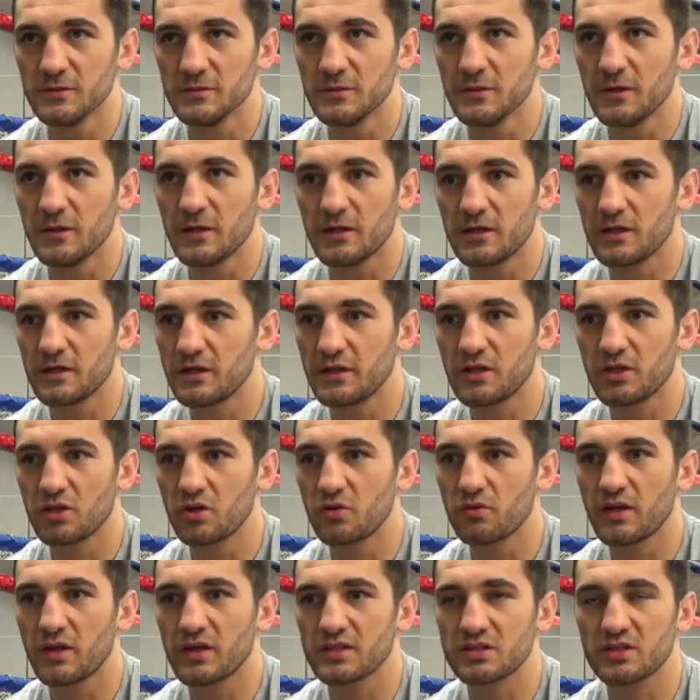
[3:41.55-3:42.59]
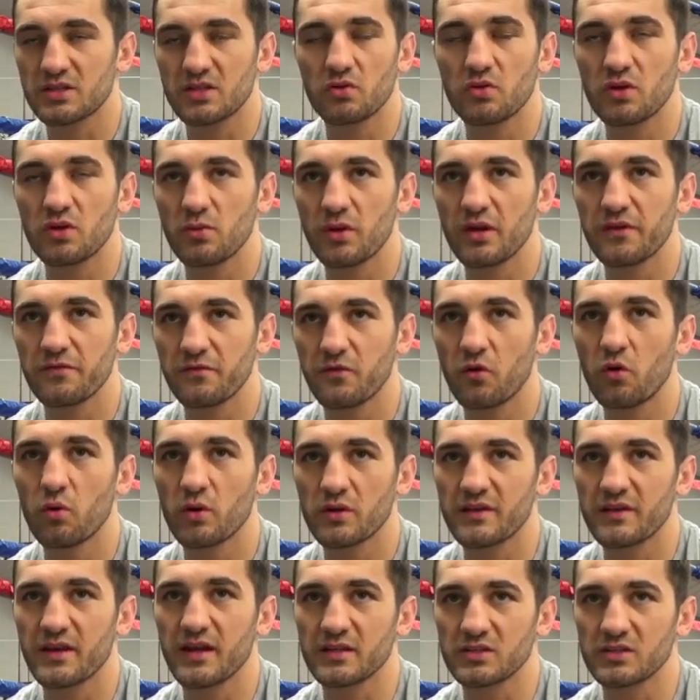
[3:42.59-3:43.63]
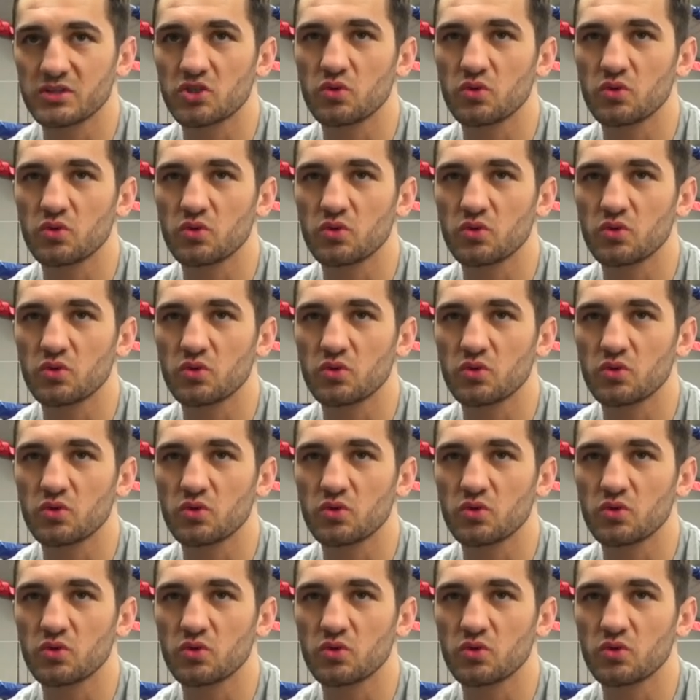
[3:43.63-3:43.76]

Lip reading: That's the only way forward then.